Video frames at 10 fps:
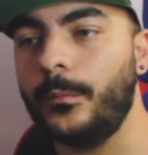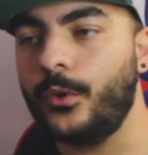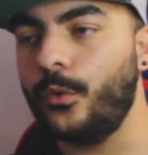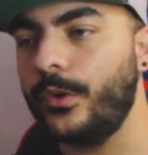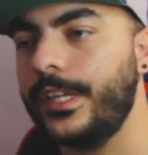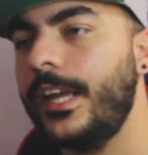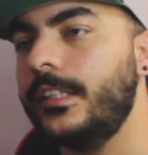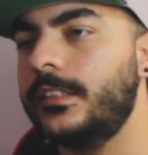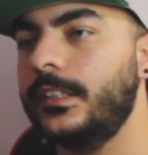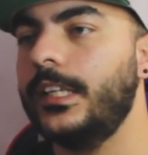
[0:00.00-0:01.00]

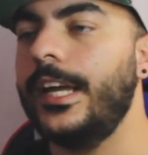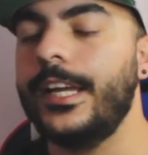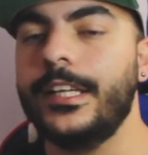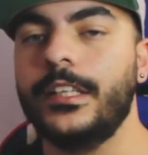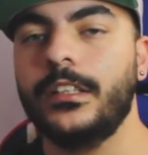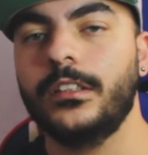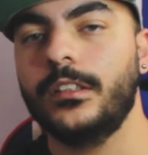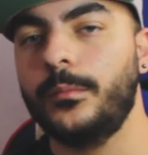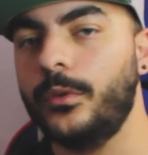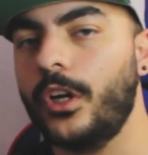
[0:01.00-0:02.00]
create a
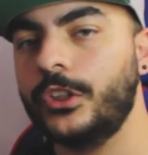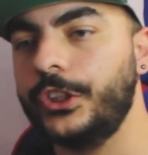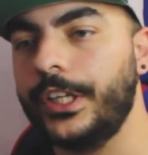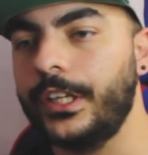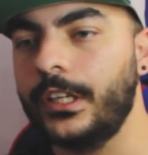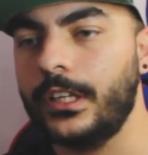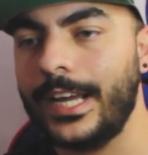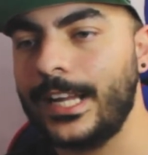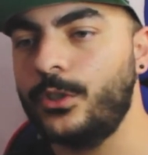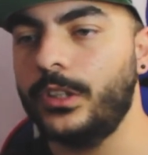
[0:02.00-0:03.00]
blockchain
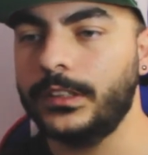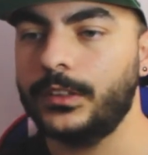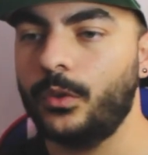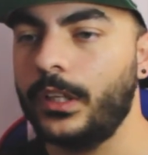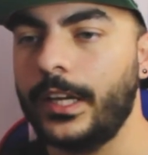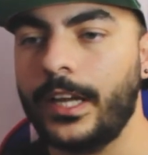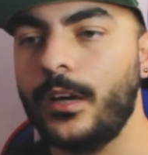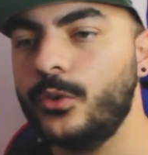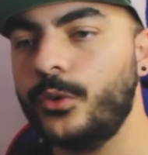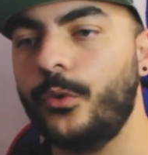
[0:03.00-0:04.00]
address, or like
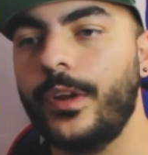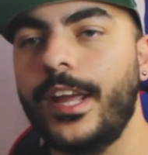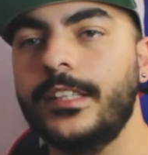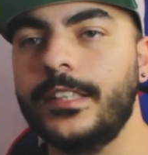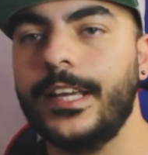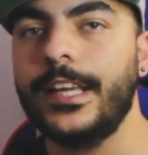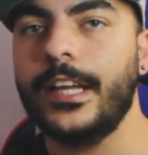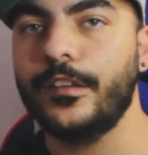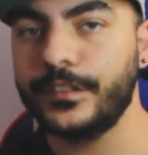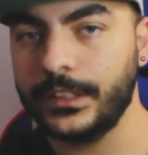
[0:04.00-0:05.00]
how do you create a
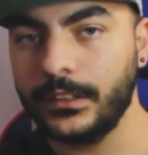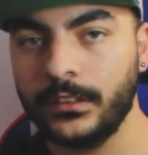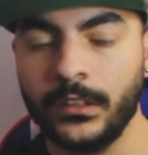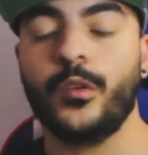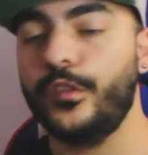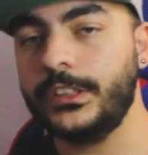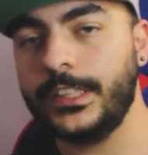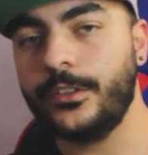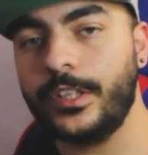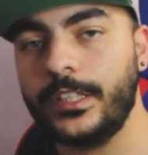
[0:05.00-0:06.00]
NFT? First
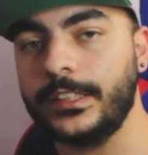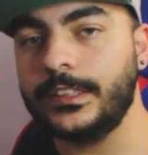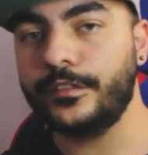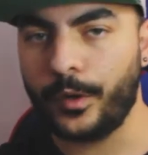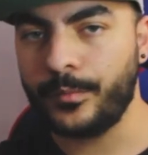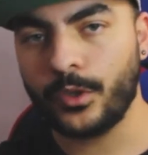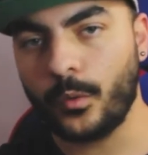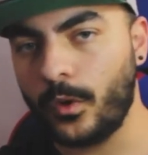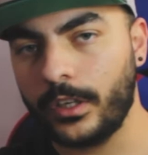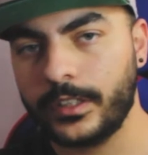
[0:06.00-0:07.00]
thing you need is a crypto
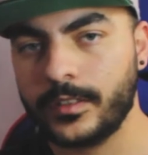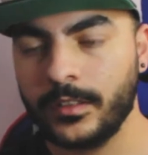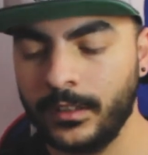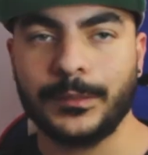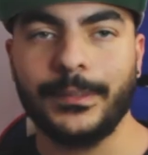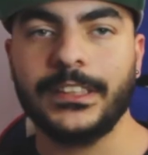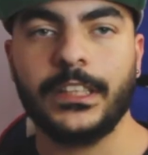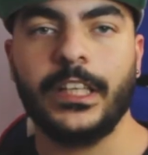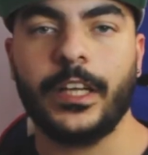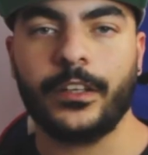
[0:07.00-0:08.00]
wallet. It's
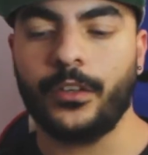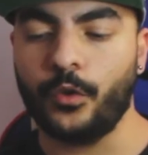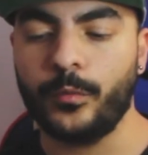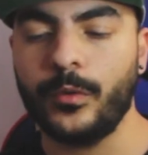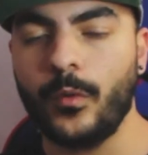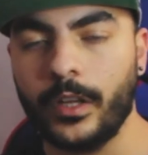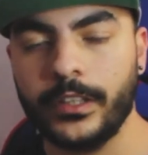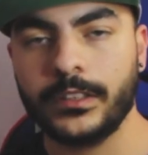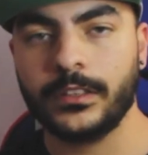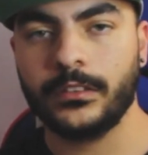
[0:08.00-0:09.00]
basically like a normal
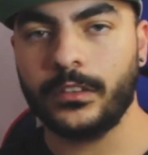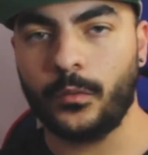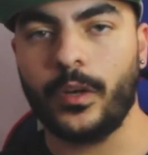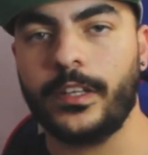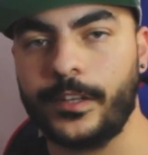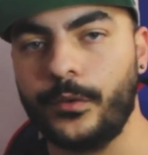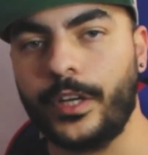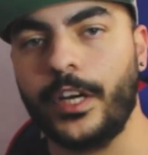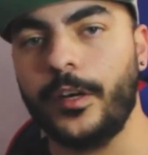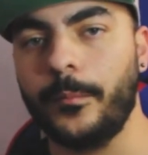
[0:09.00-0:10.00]
wallet, the one that you
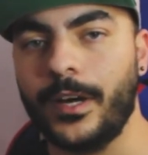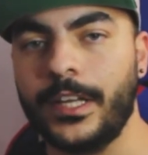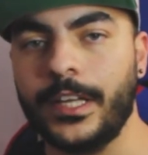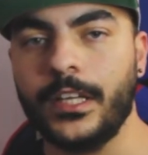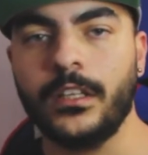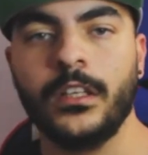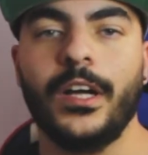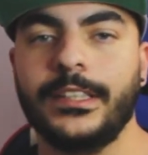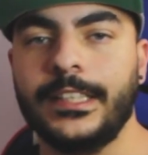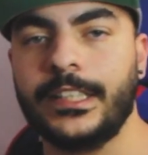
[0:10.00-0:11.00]
carry money in,
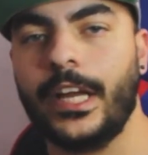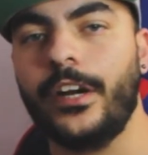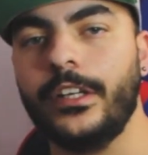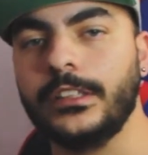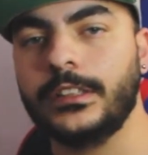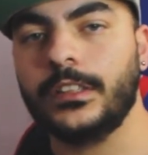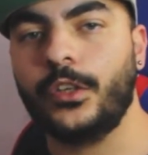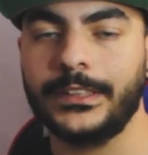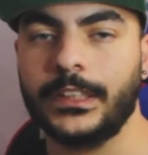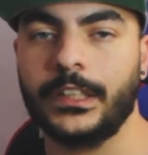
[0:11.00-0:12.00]
but it carries
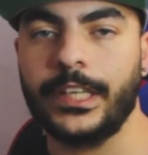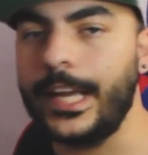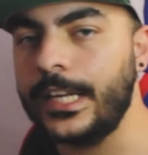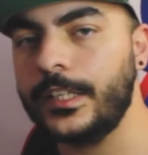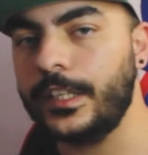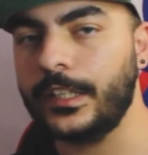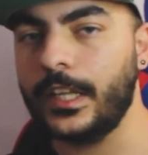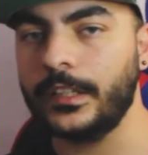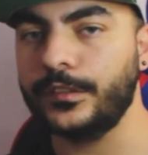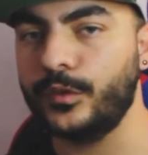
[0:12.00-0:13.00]
basically anything
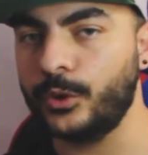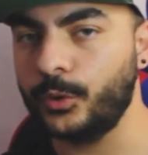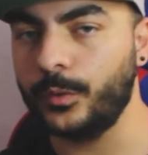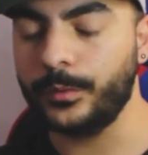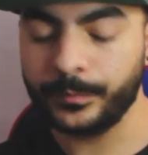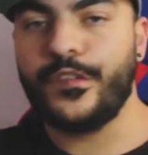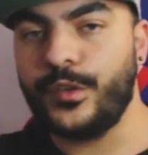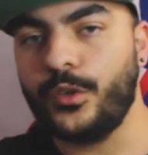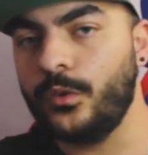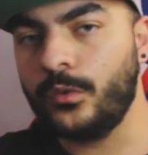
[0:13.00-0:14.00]
that is virtual.
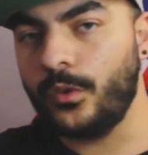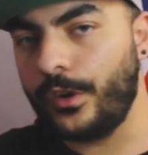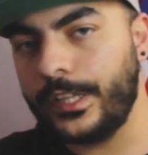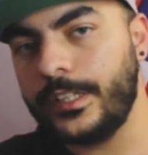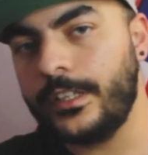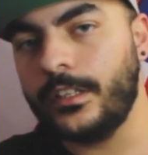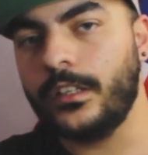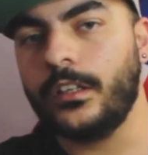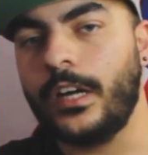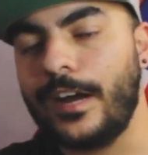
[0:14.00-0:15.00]
If you don't already
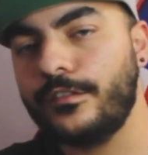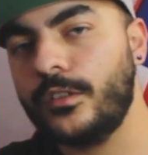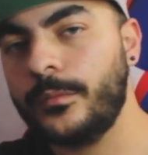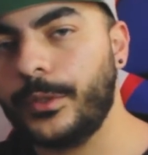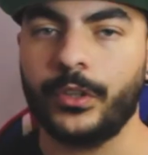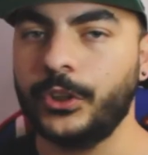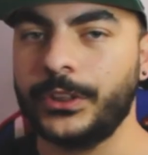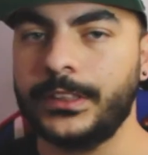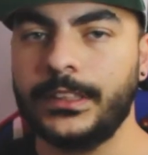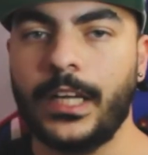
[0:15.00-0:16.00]
have one, you can
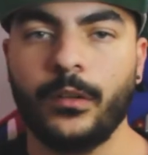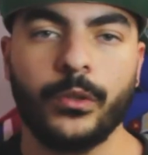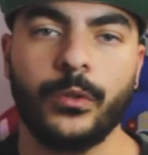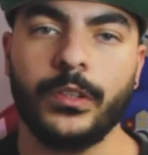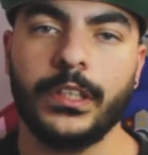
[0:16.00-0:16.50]
just download